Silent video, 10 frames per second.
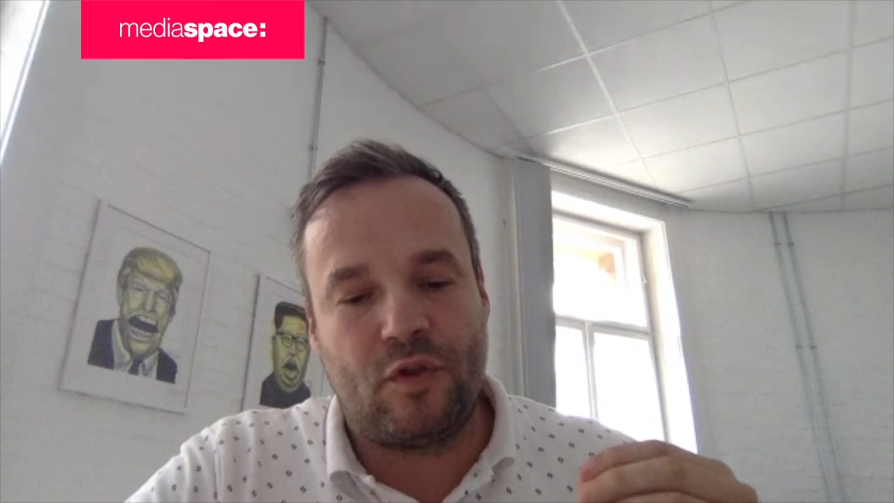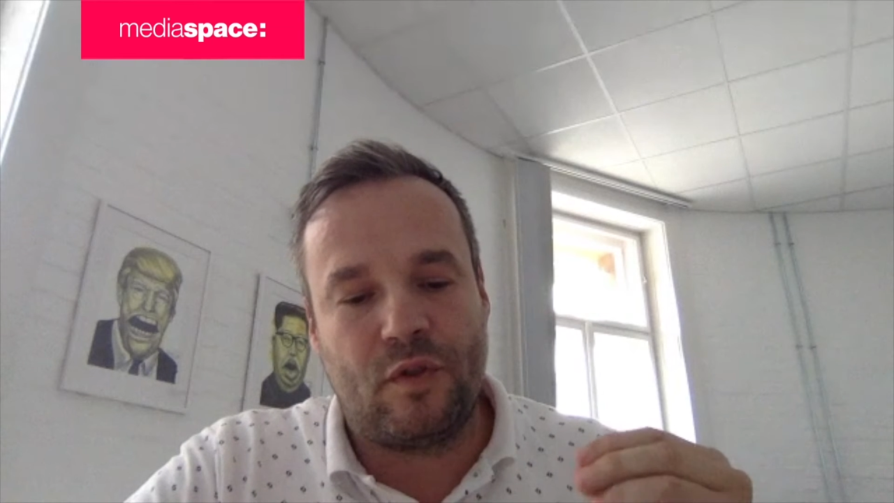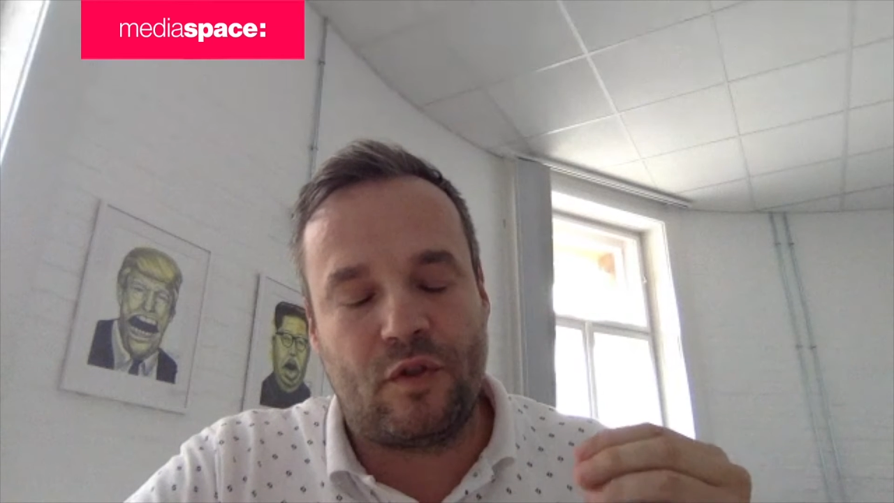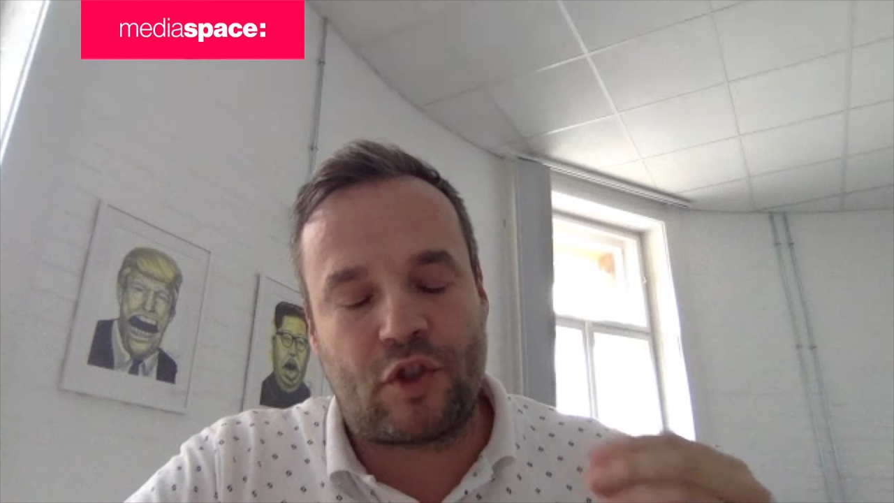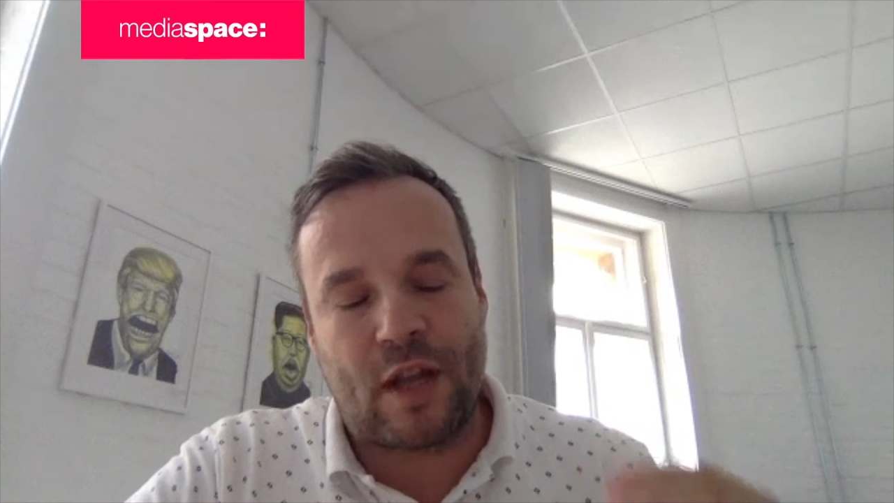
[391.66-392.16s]

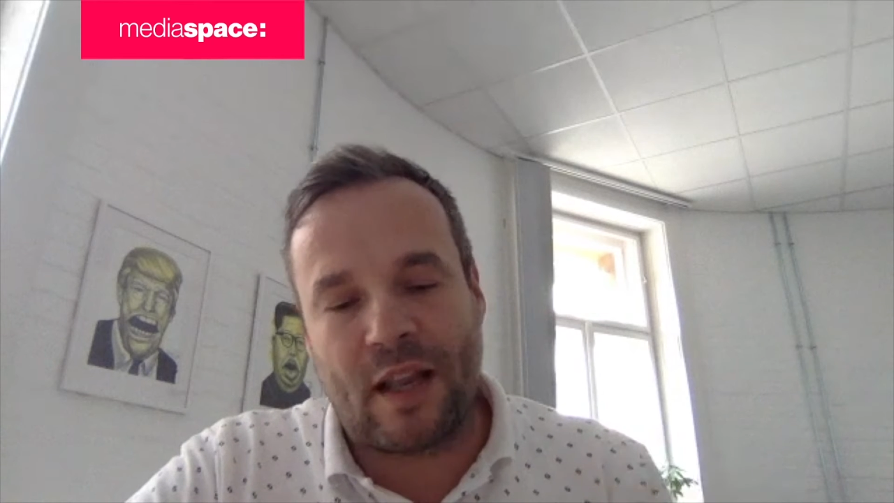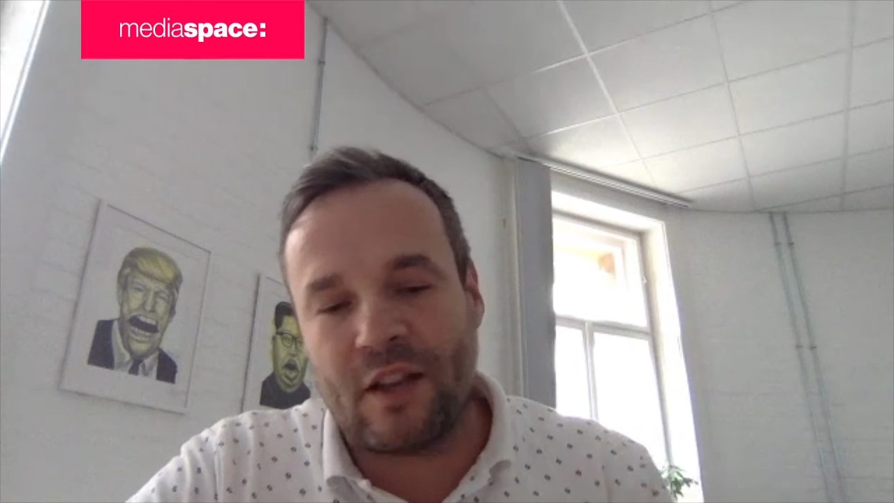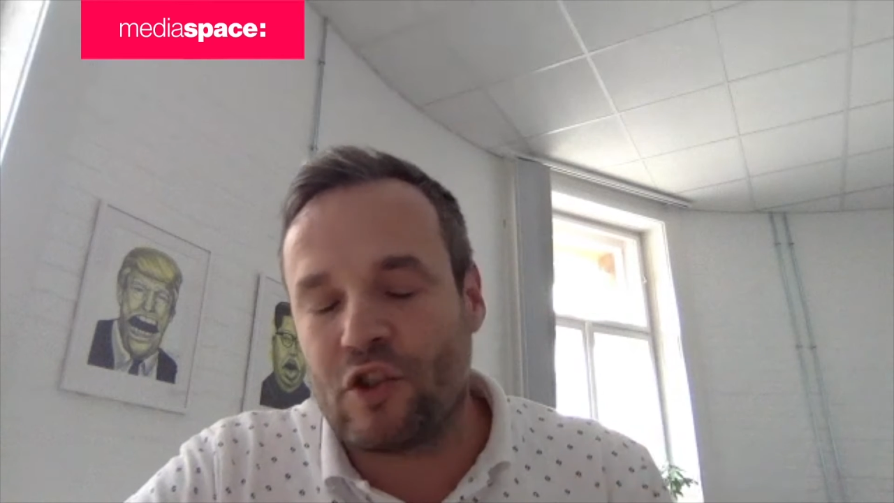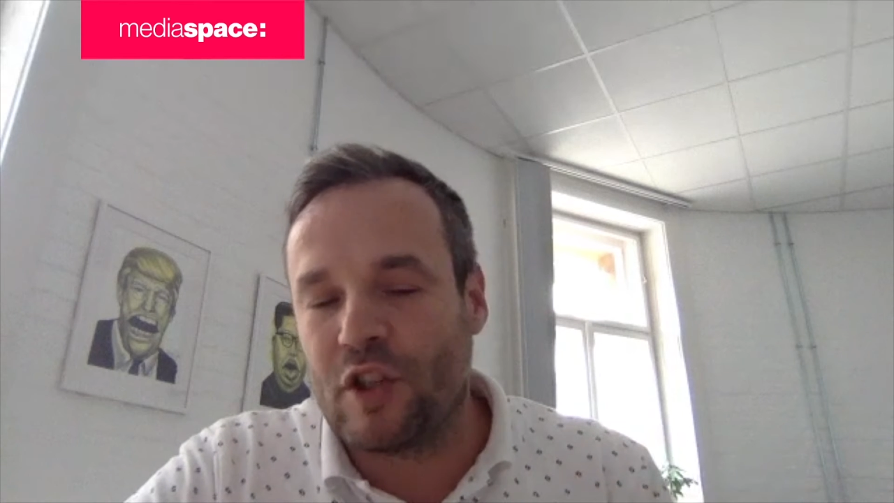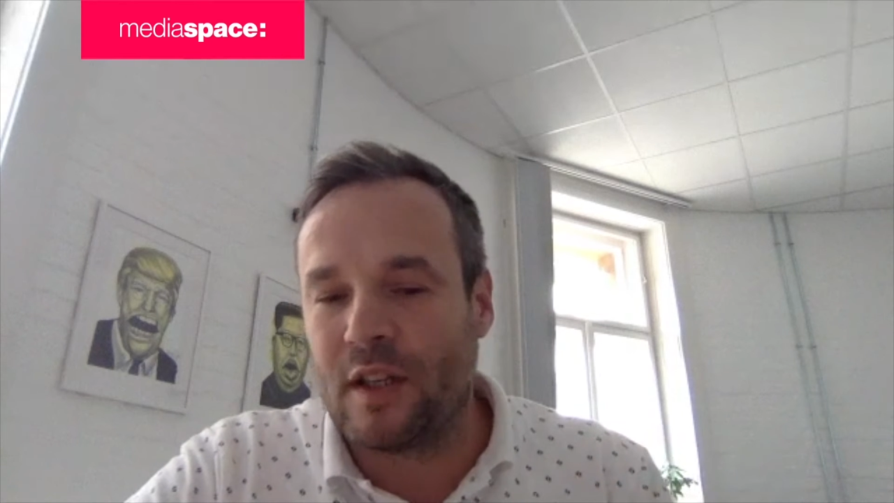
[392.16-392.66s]

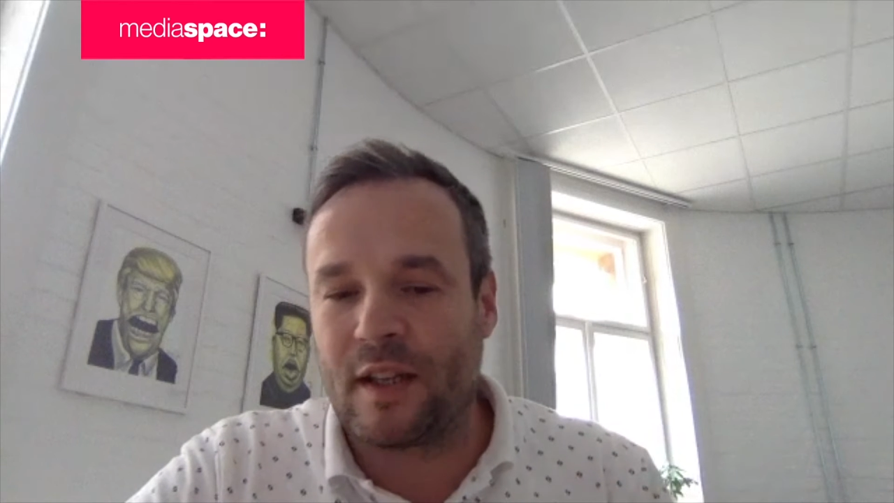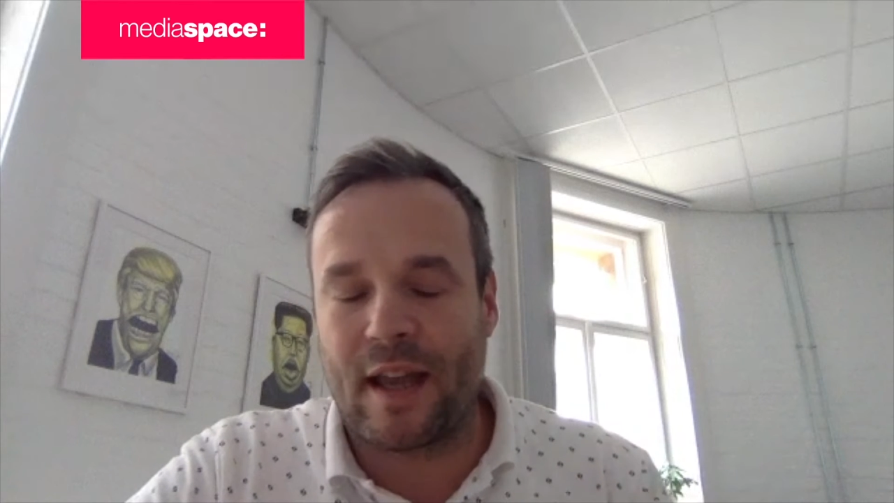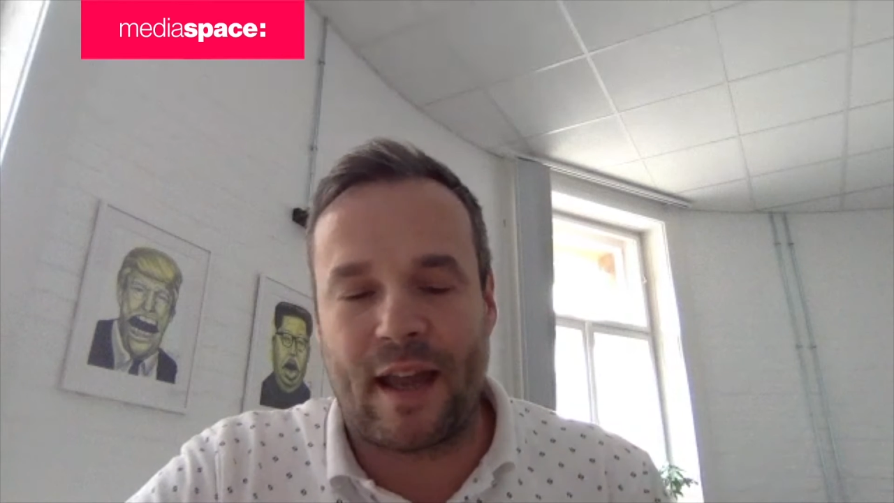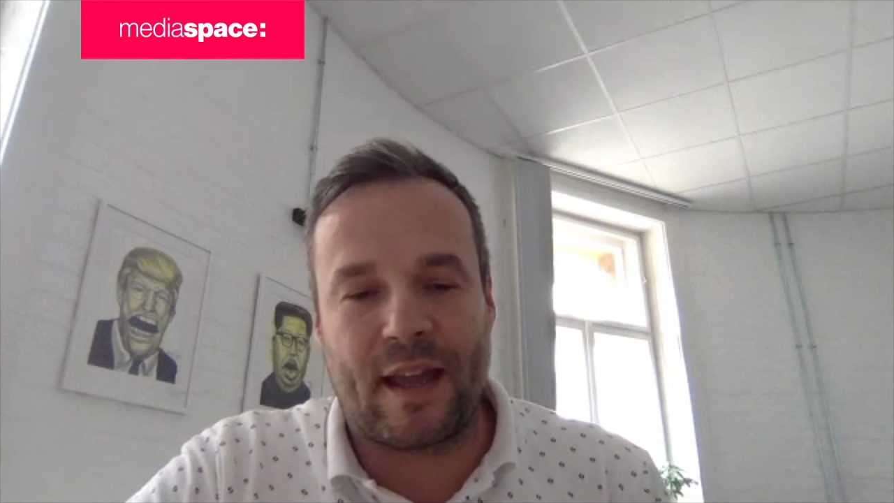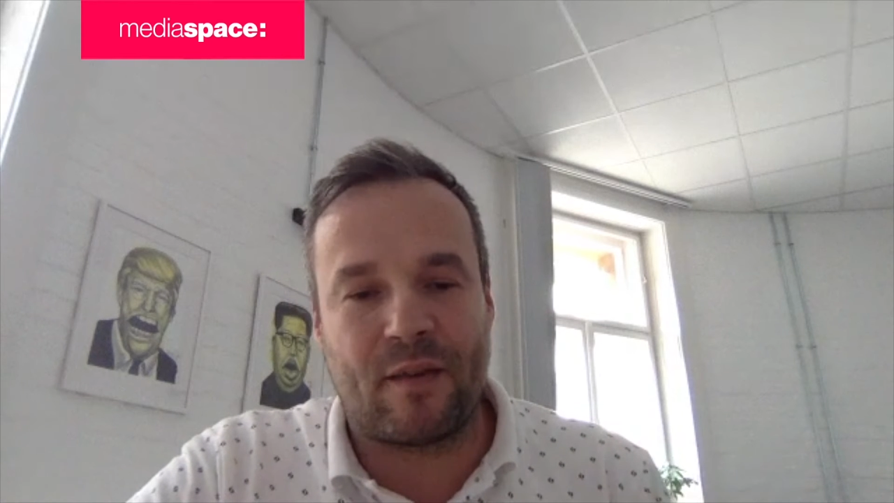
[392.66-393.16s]

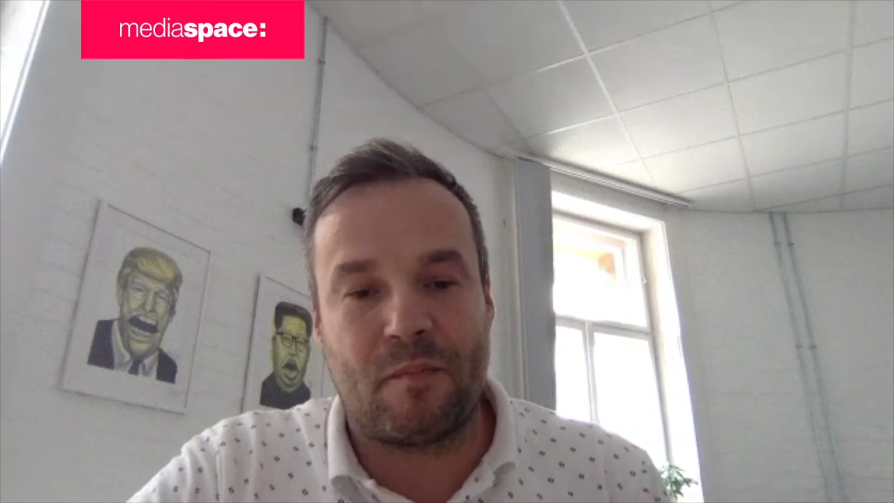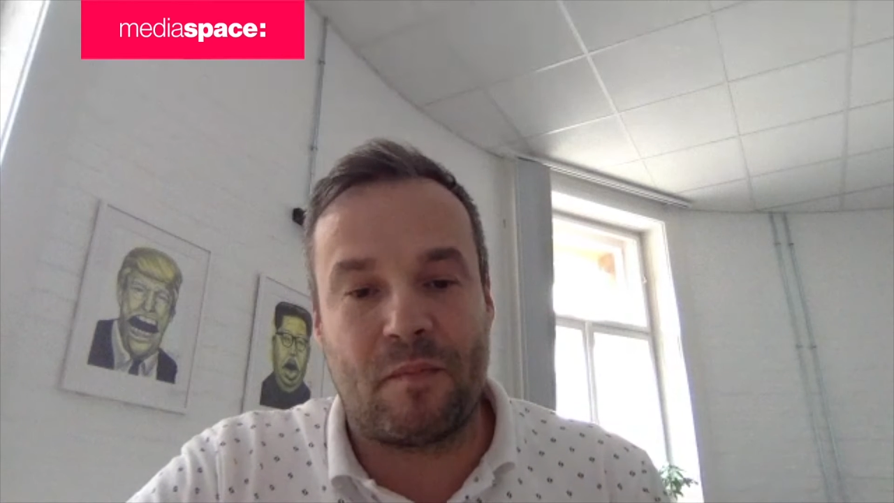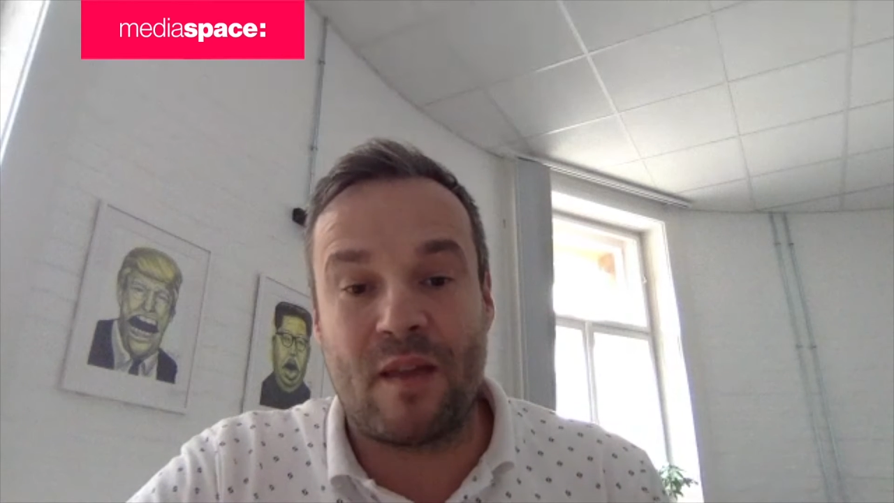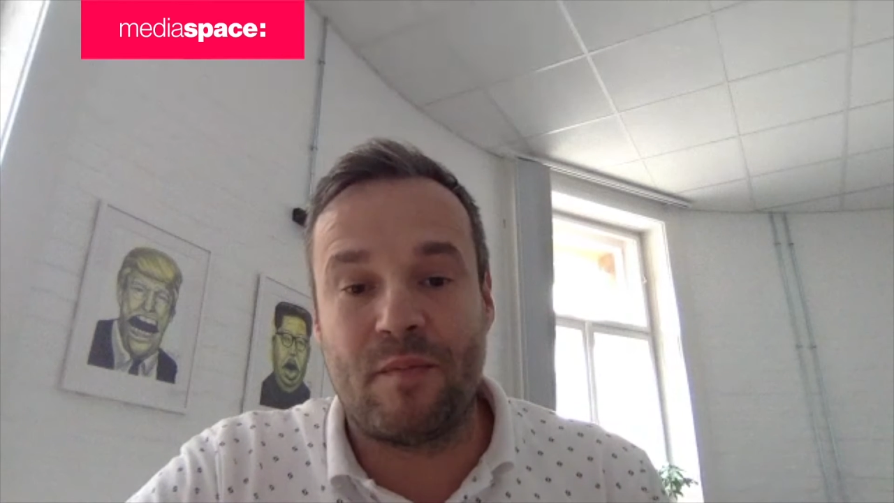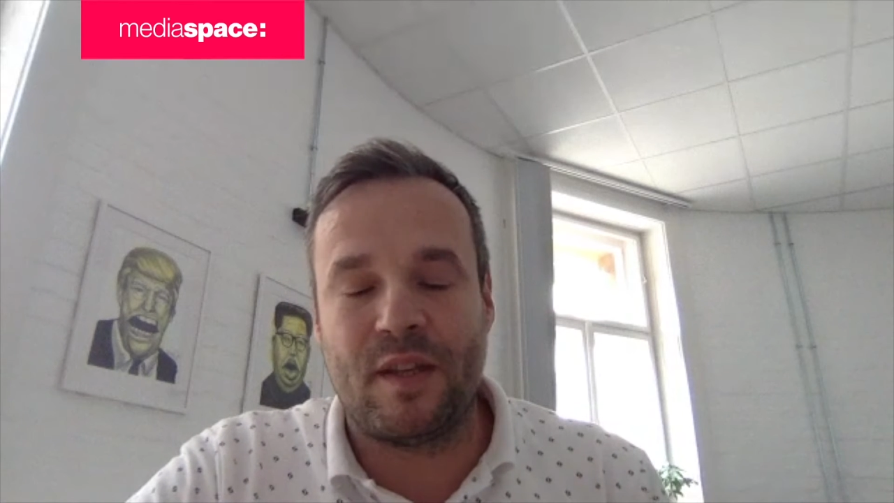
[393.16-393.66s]
challenging and
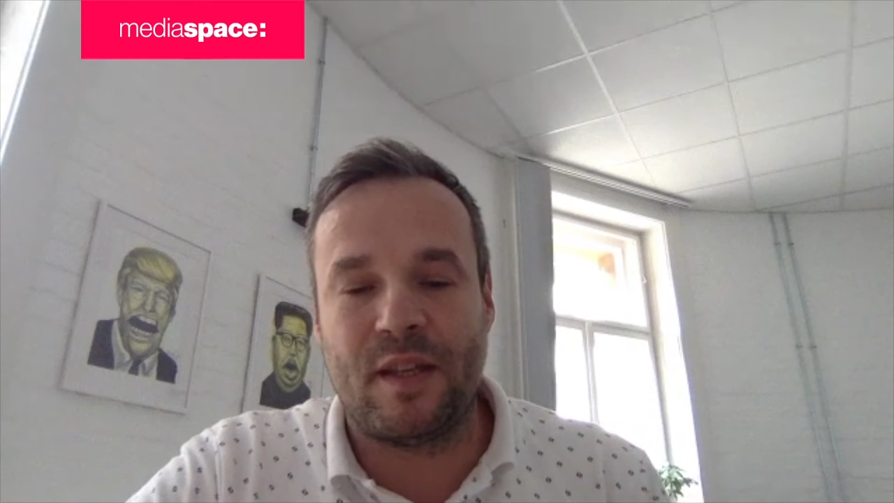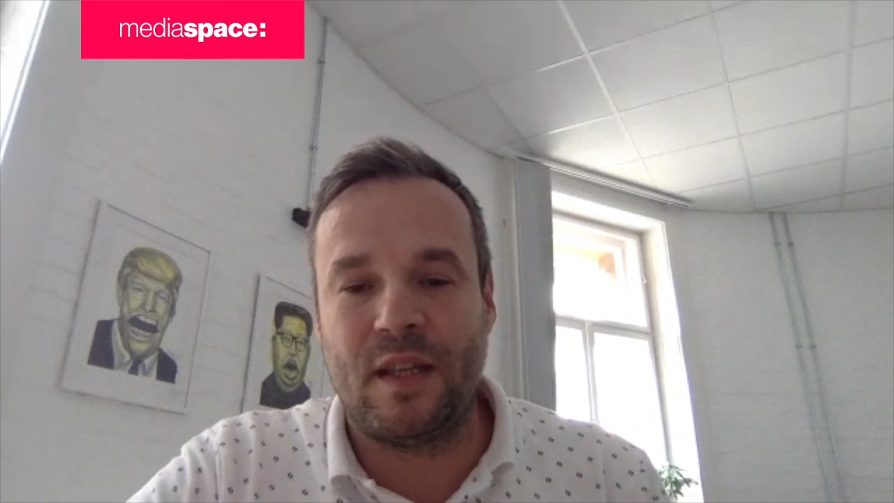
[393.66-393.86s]
maybe